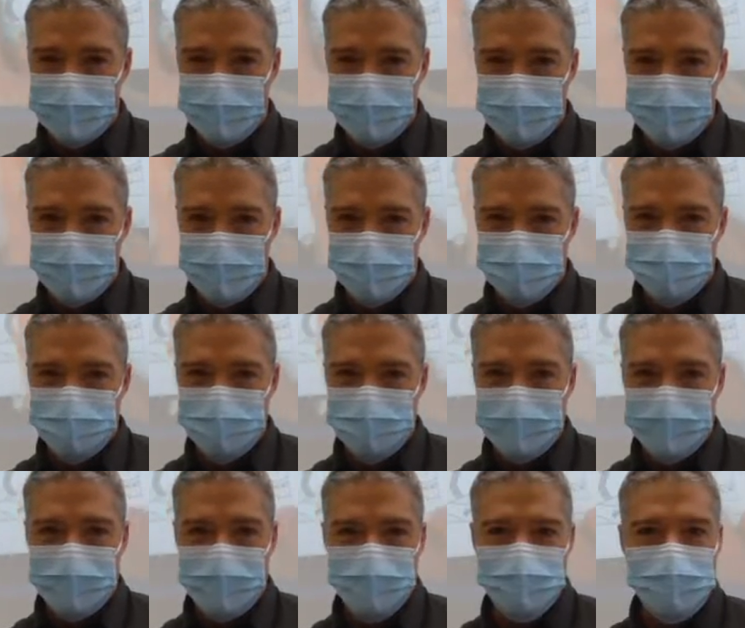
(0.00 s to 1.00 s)
this,
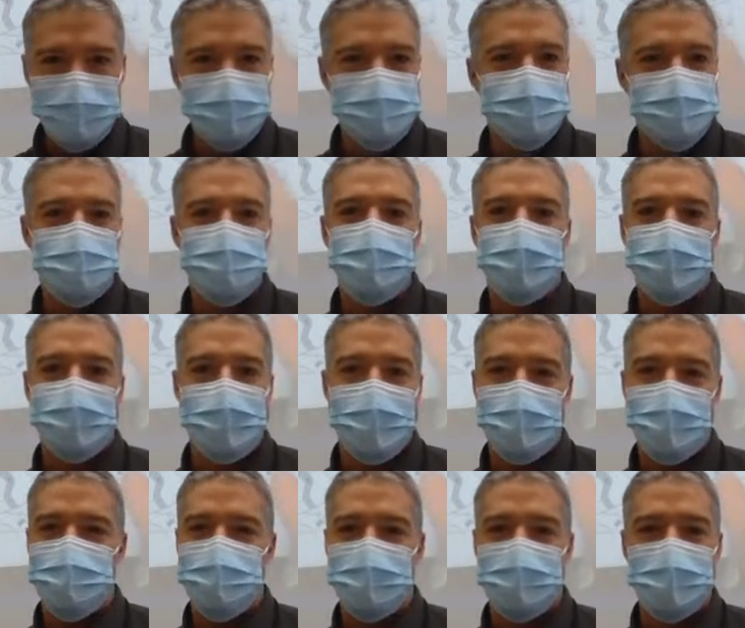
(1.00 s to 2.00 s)
that means something
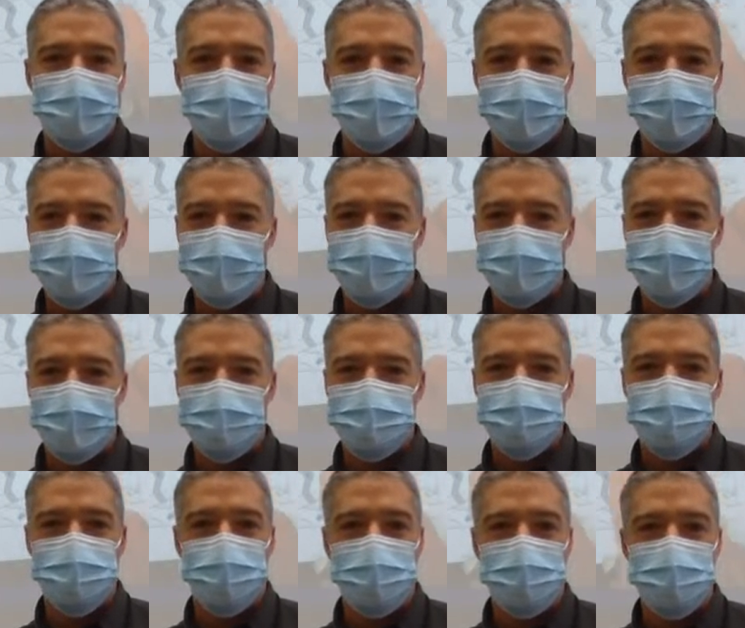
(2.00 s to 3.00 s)
happened to that. That got
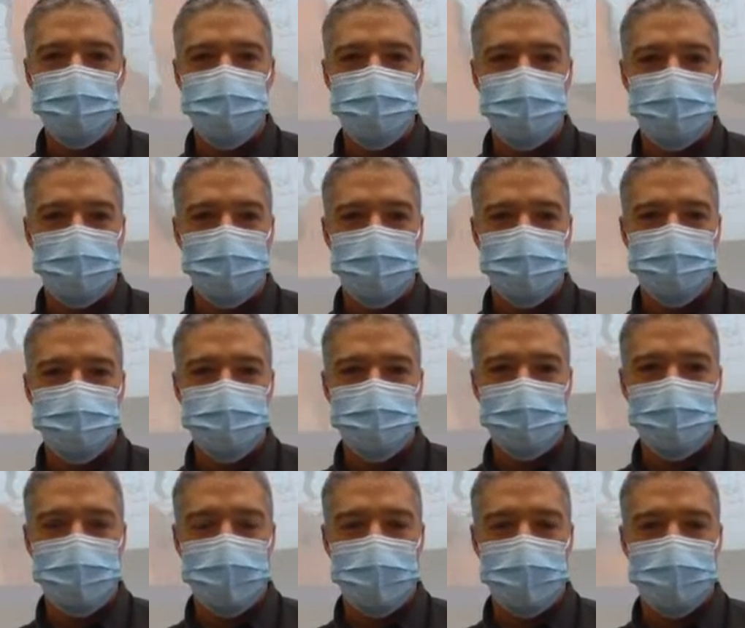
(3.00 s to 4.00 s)
squished, and this would
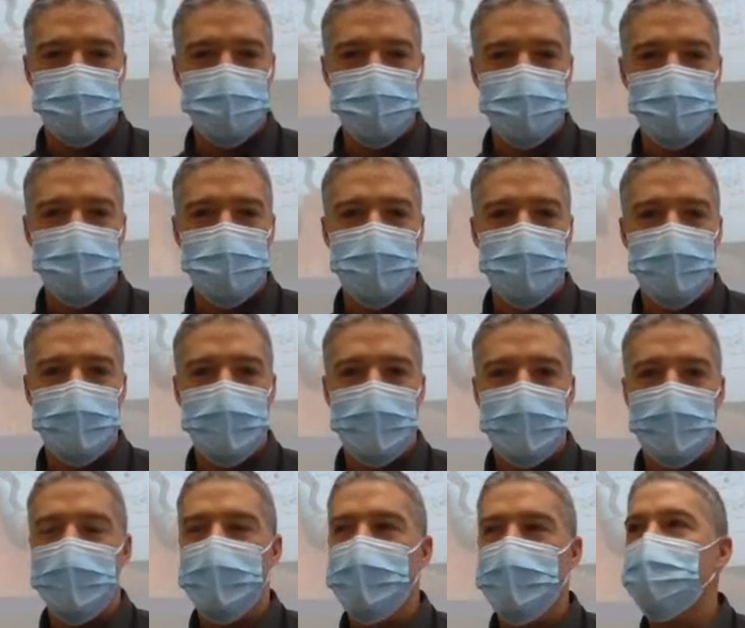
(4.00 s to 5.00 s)
be like,
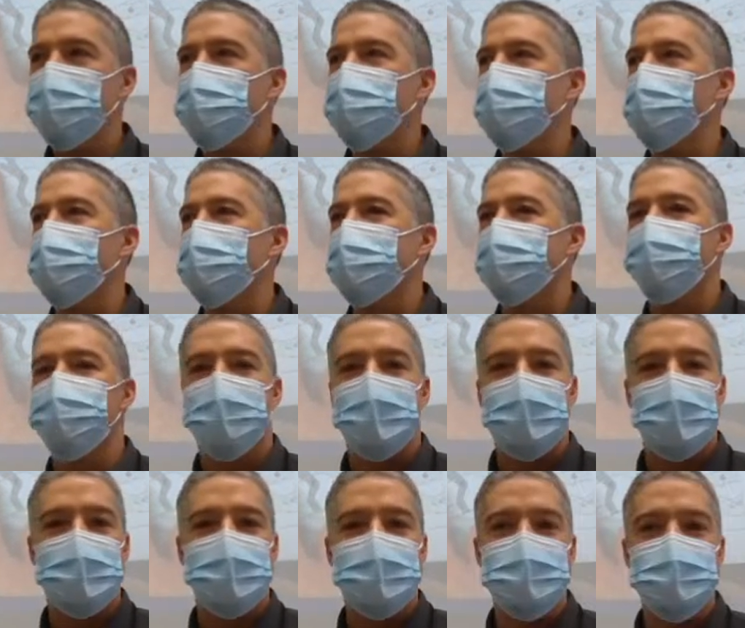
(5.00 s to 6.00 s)
oh,
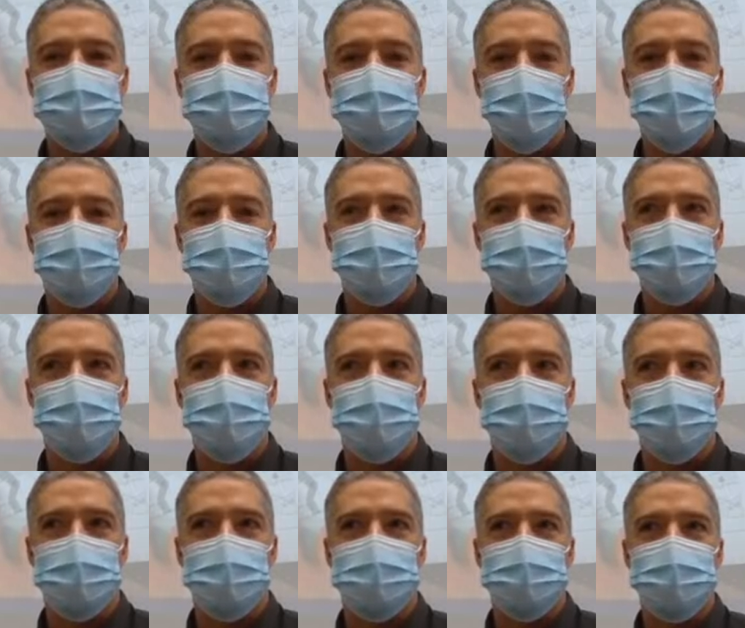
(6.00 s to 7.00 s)
forgot I didn't go over the
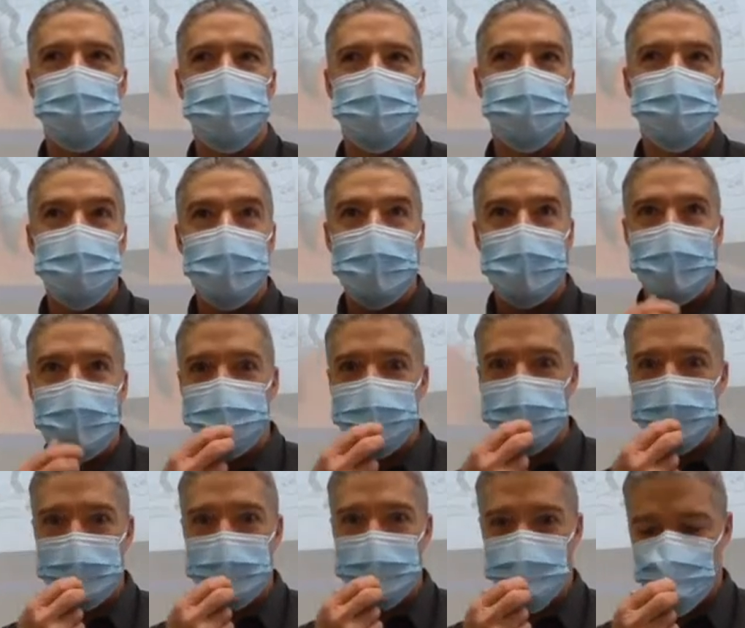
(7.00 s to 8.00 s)
homework. We'll do that
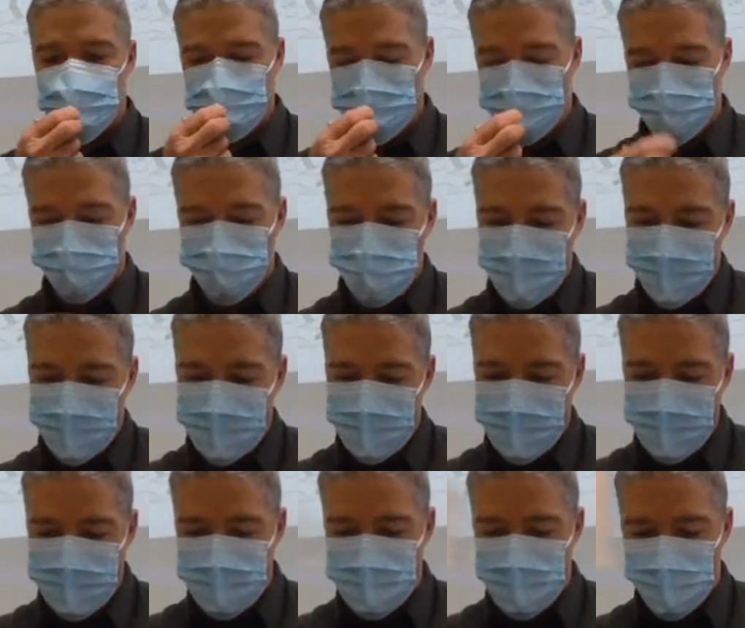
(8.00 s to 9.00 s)
after this.
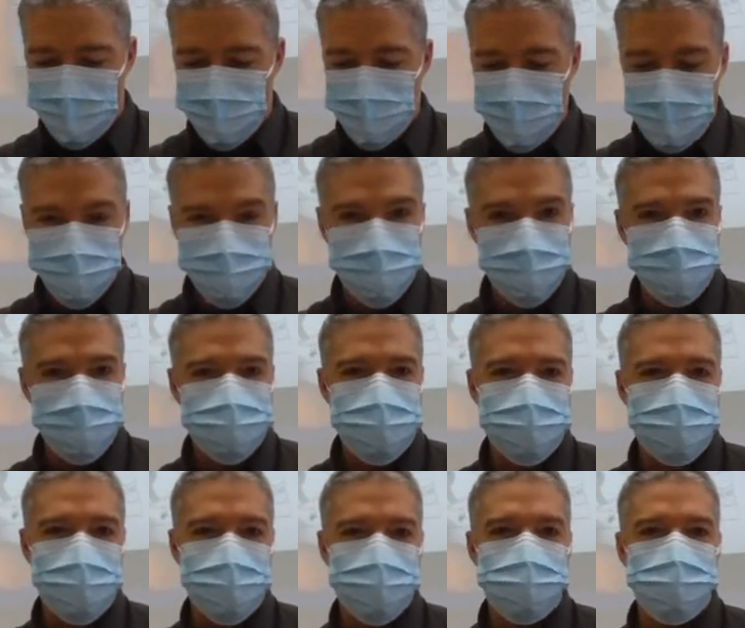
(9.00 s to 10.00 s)
I was going to
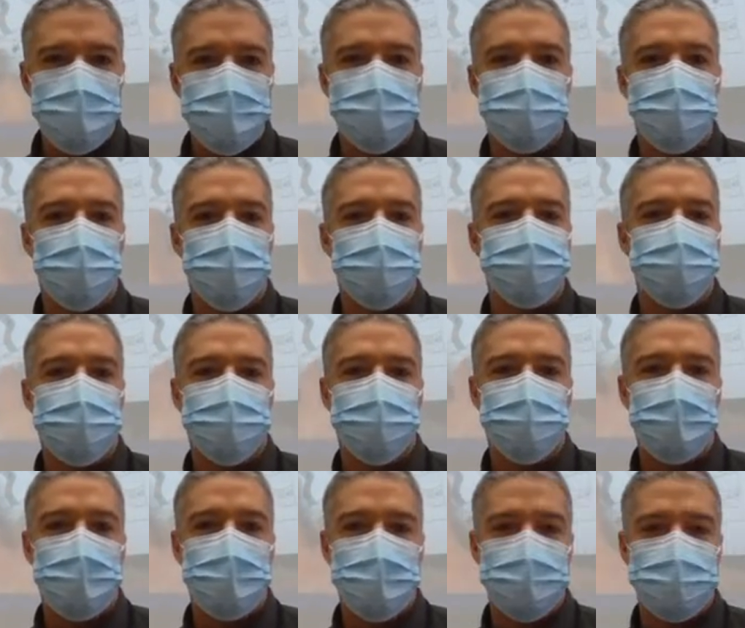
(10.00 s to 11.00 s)
say like metamorphic
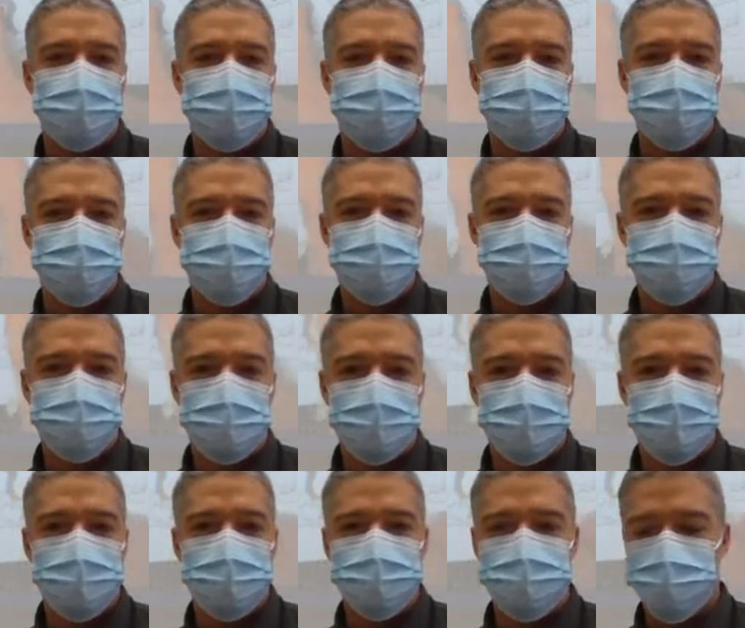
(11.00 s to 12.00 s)
rock,
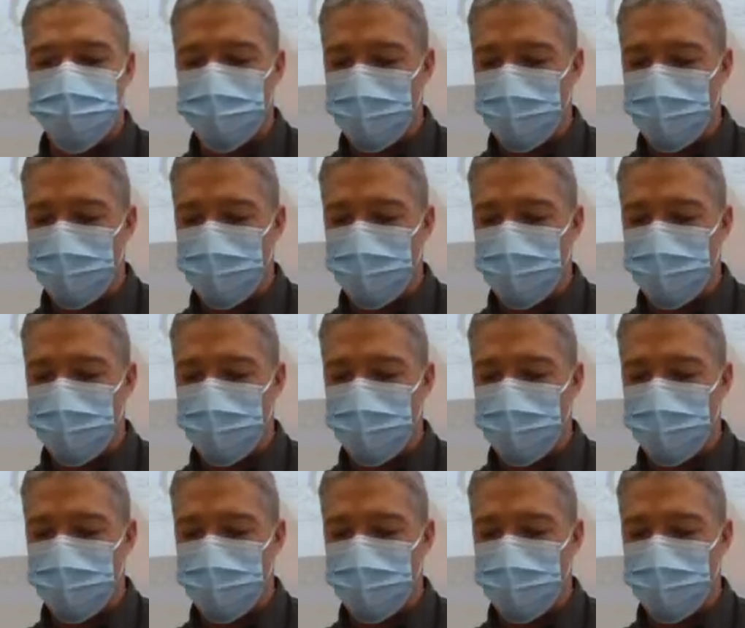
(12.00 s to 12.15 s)
it gets